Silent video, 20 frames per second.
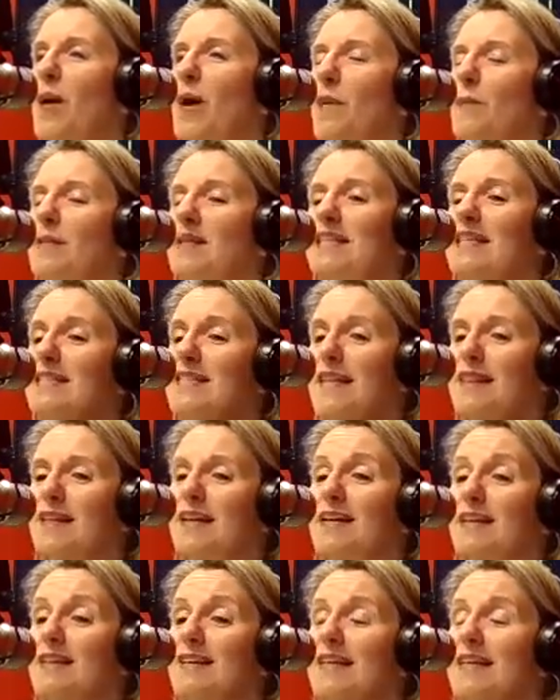Police
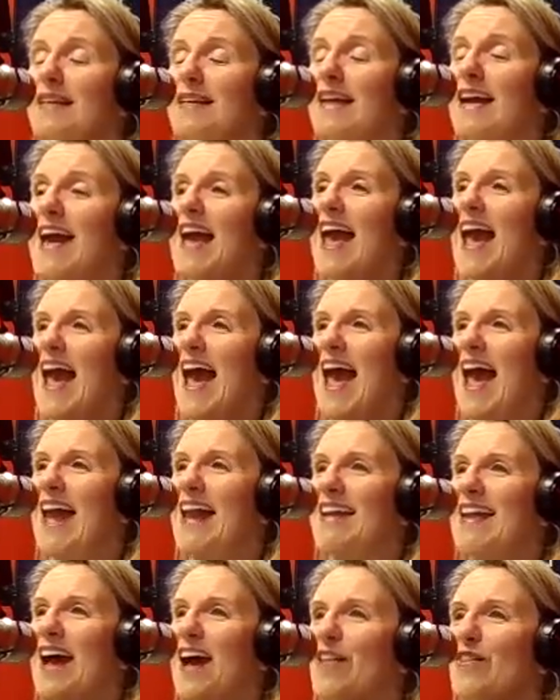Athletic League.
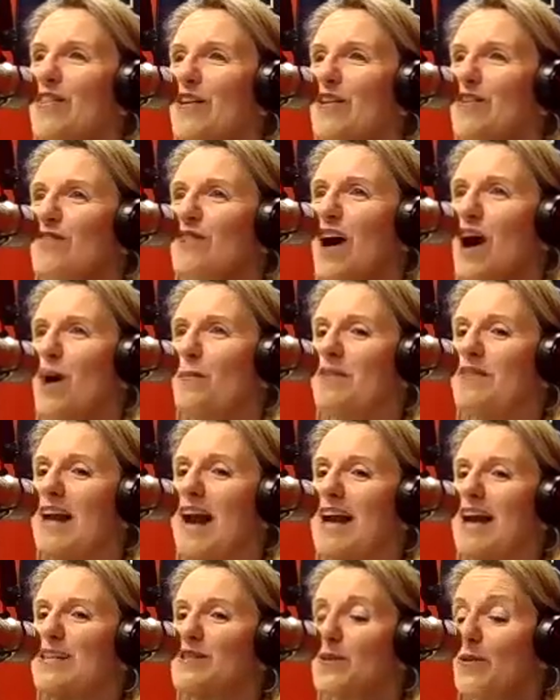And now they're up at the
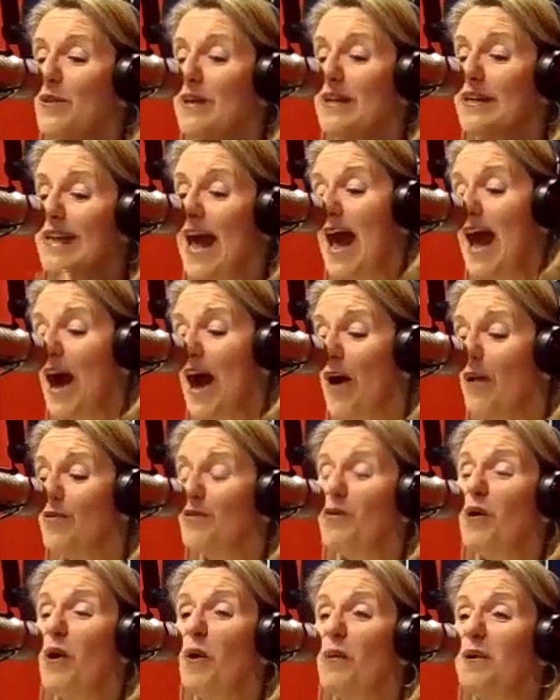high school, and now
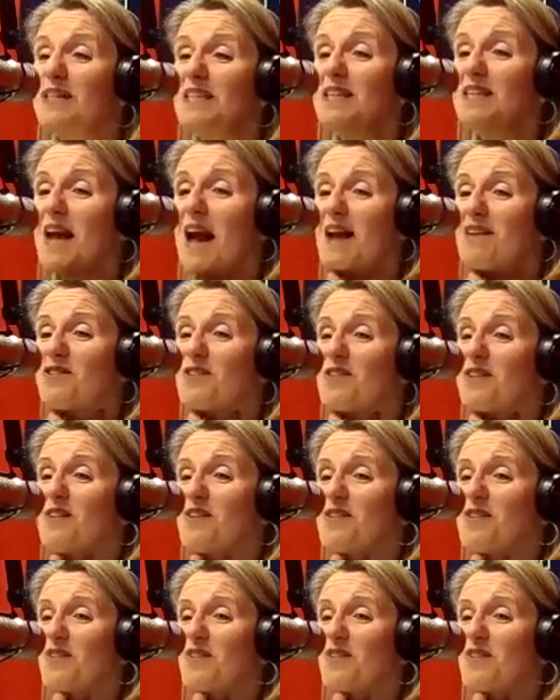they're going to nationals.